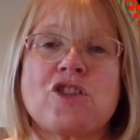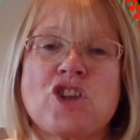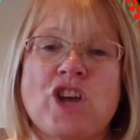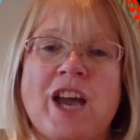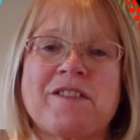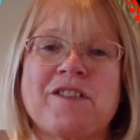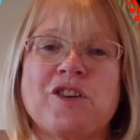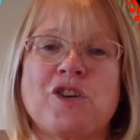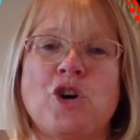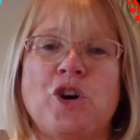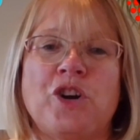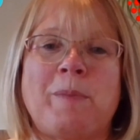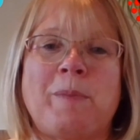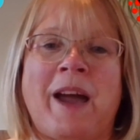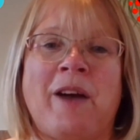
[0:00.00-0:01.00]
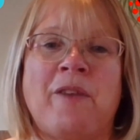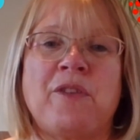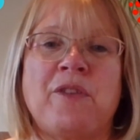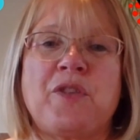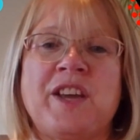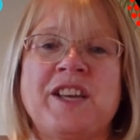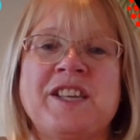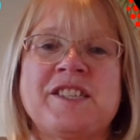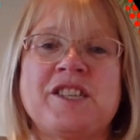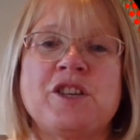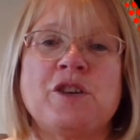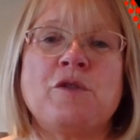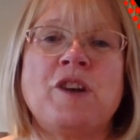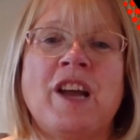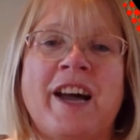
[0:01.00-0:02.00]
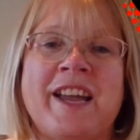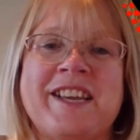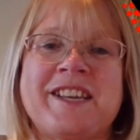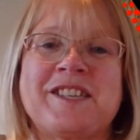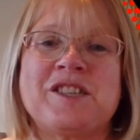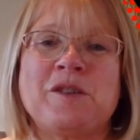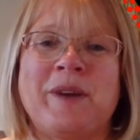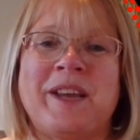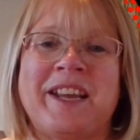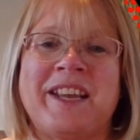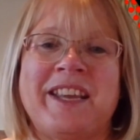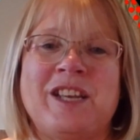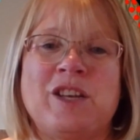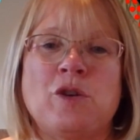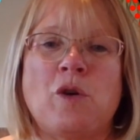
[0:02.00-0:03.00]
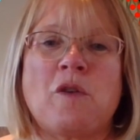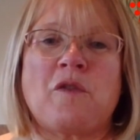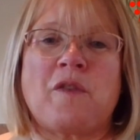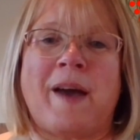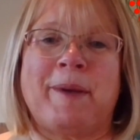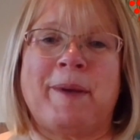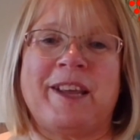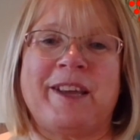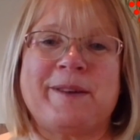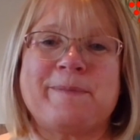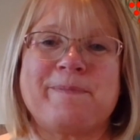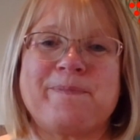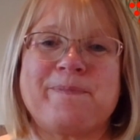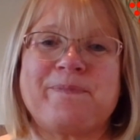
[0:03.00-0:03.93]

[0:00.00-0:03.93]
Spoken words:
Chat to God about the things you like doing in your family.